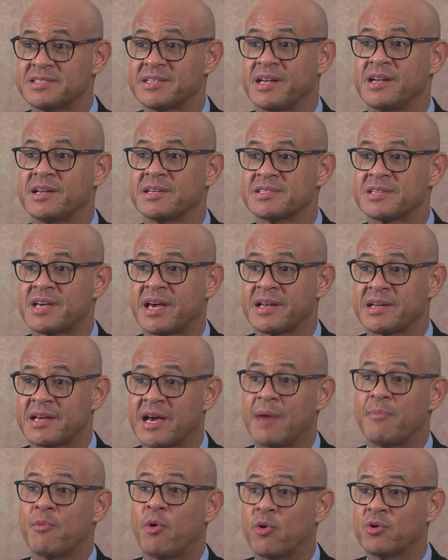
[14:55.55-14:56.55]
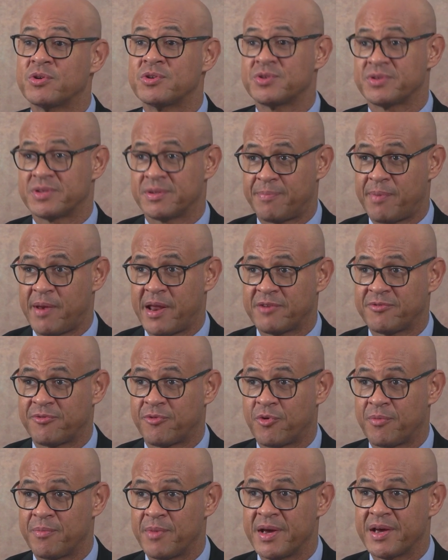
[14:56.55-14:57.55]
sellers can come onto the
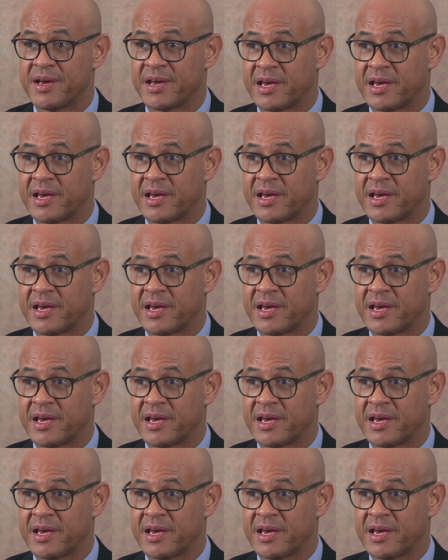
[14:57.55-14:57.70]
platform.